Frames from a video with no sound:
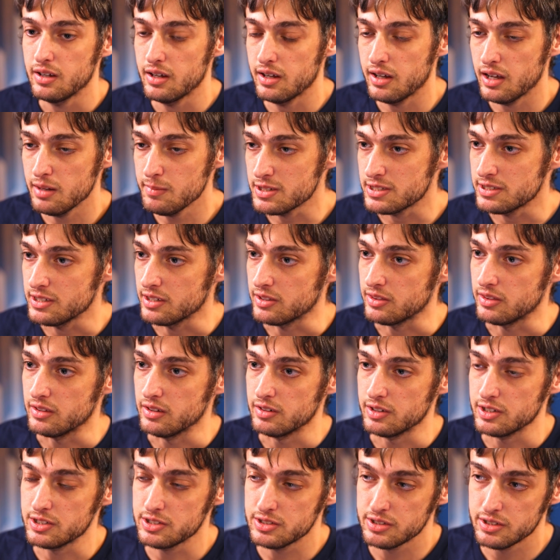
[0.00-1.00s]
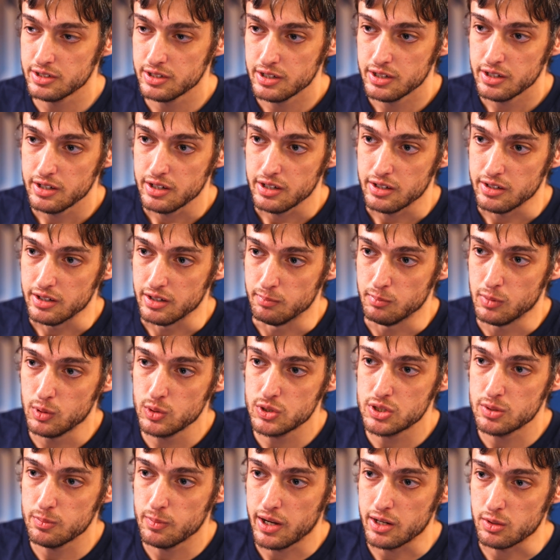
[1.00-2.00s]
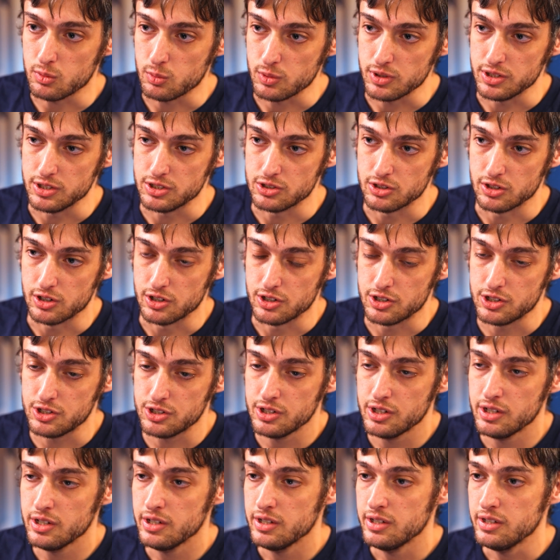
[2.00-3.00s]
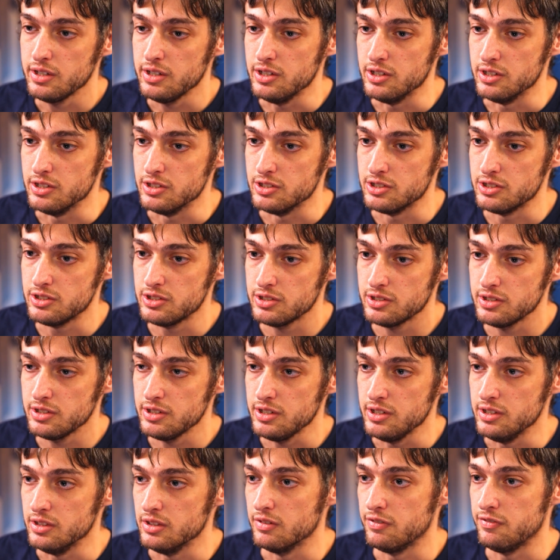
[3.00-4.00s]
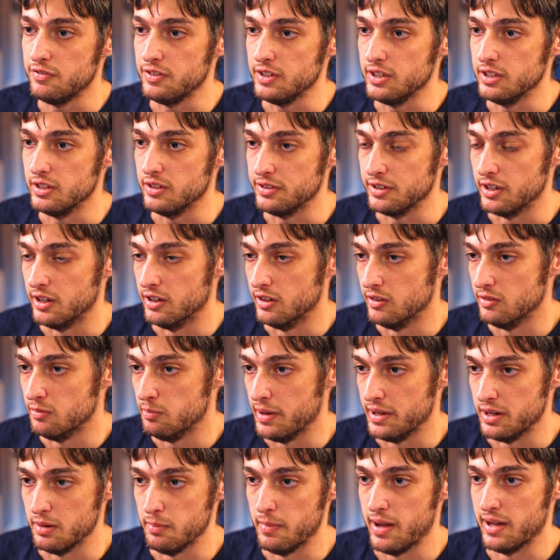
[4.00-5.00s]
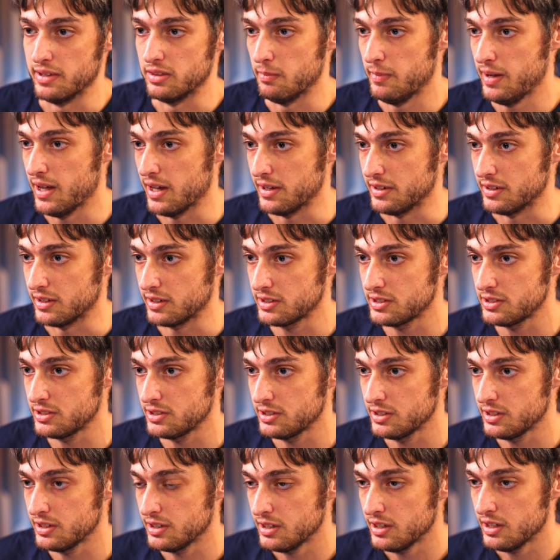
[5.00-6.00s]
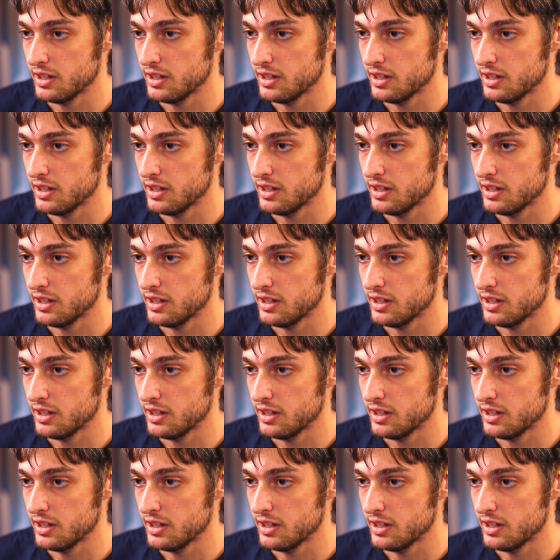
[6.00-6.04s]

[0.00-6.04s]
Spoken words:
I'm a set theorist, and most of my research is in the field of metamathematics.